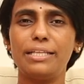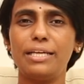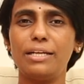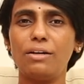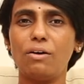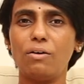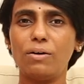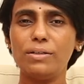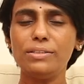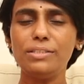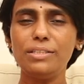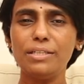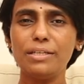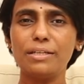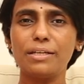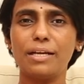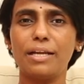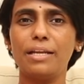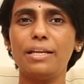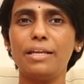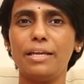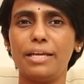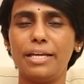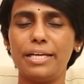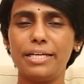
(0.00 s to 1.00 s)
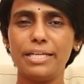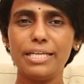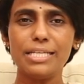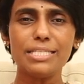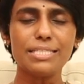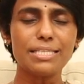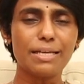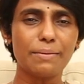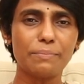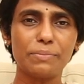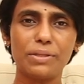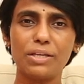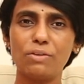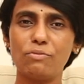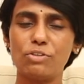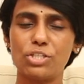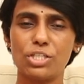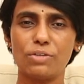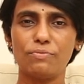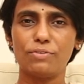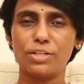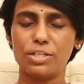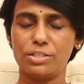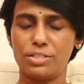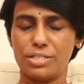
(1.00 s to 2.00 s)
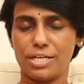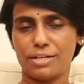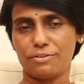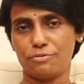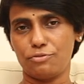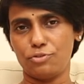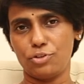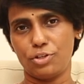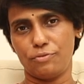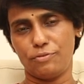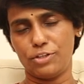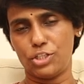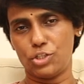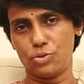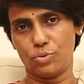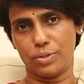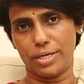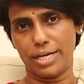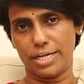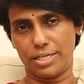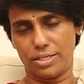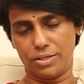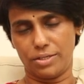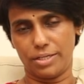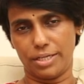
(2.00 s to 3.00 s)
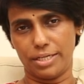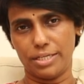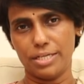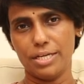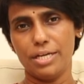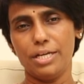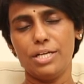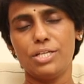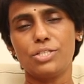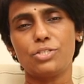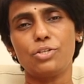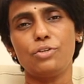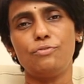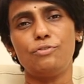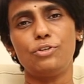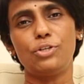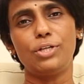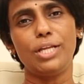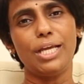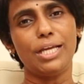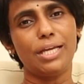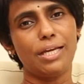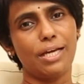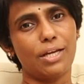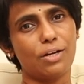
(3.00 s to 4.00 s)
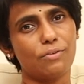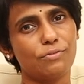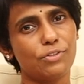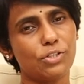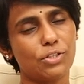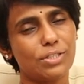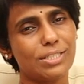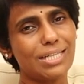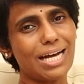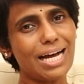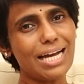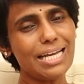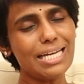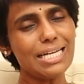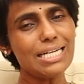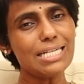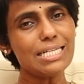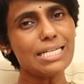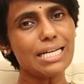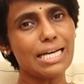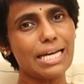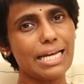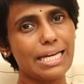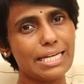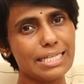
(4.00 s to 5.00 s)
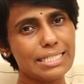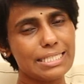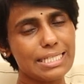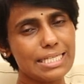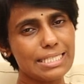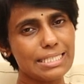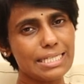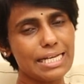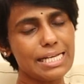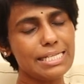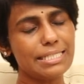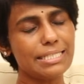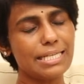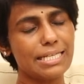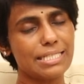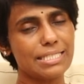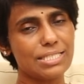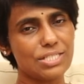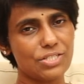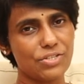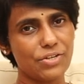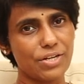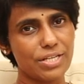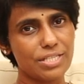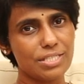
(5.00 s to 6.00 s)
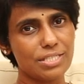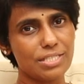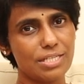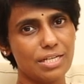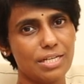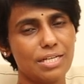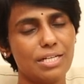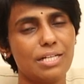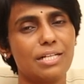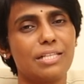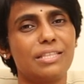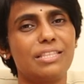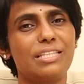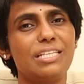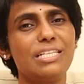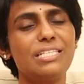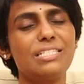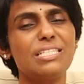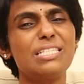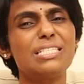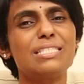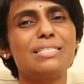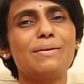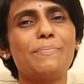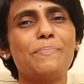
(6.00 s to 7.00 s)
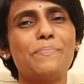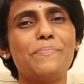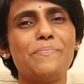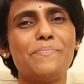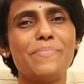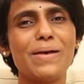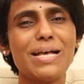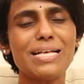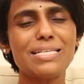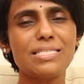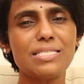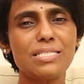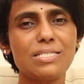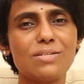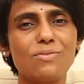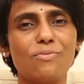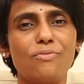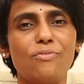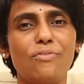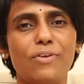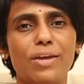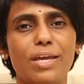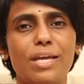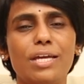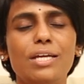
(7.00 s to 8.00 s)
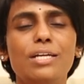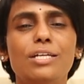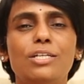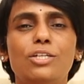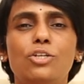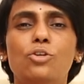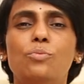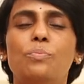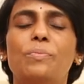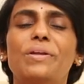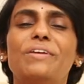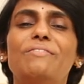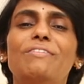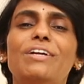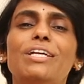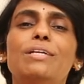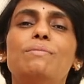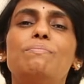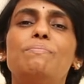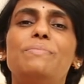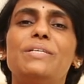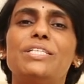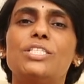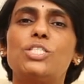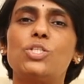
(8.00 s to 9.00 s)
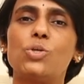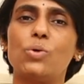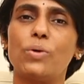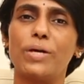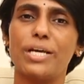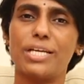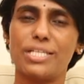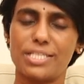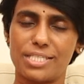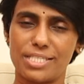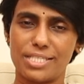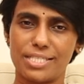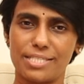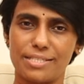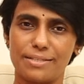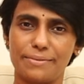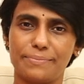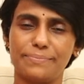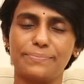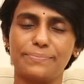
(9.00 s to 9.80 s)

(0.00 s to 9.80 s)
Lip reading: than on the run eating something whichever junk food which you get at it. So if you take care of your diet, exercise and stress, this is the best way to prevent PCOS.